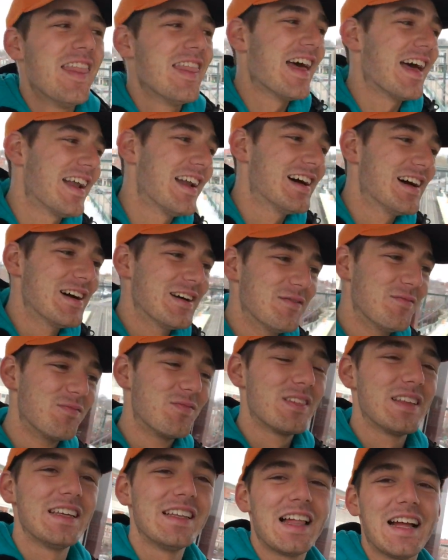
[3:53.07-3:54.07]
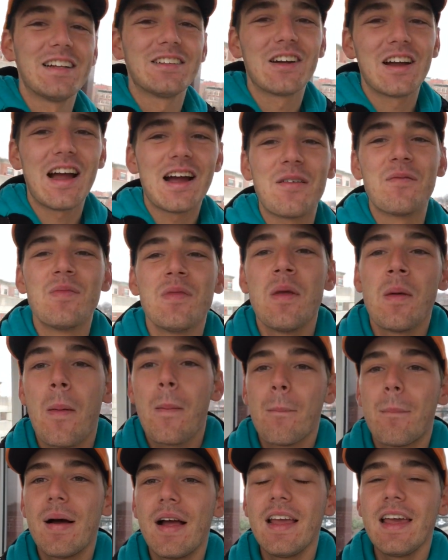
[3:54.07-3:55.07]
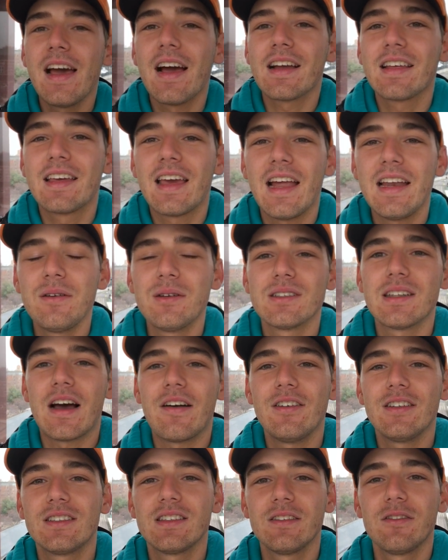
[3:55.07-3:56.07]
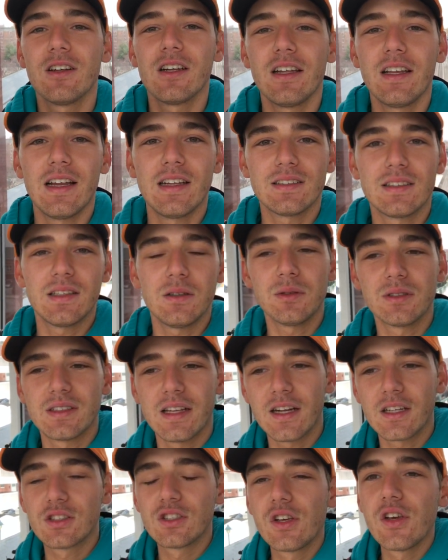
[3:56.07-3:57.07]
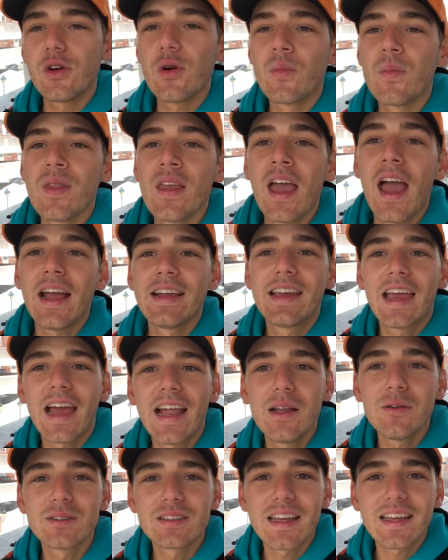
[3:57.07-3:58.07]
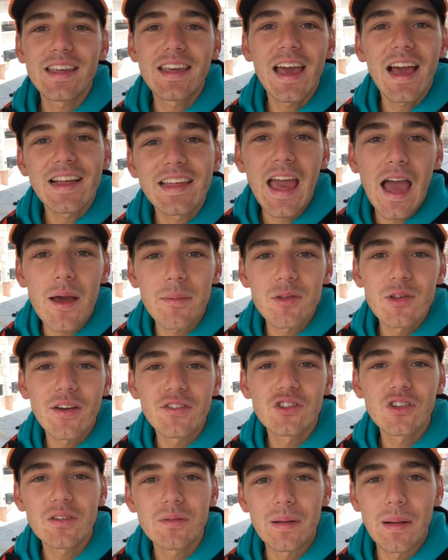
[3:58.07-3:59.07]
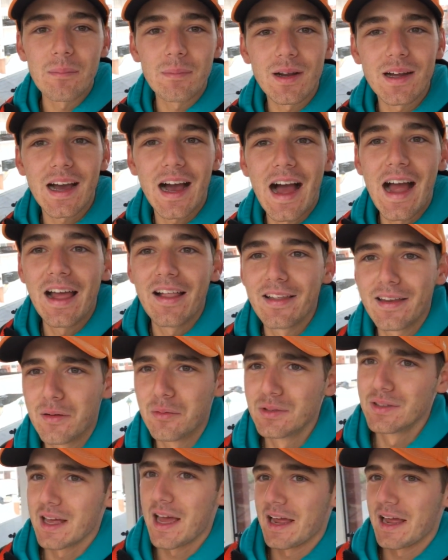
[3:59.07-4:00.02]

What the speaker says: that he liked her hair. But yeah, Kenny was obviously really nice, and he was there too. And Kenny was like, yeah, Gabi, you have to remember Kyle. And I was